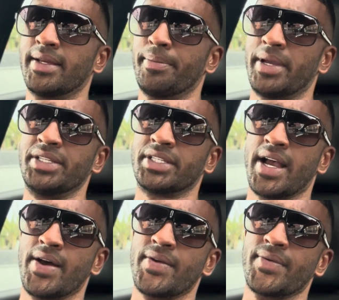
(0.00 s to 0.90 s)
Peace
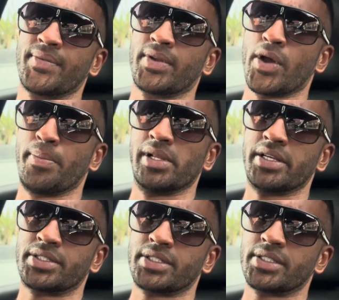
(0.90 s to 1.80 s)
out. God
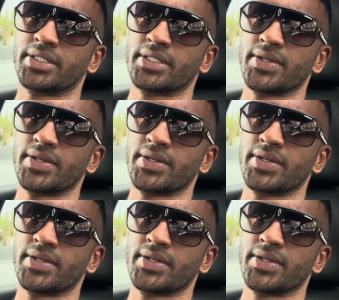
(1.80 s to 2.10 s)
bless.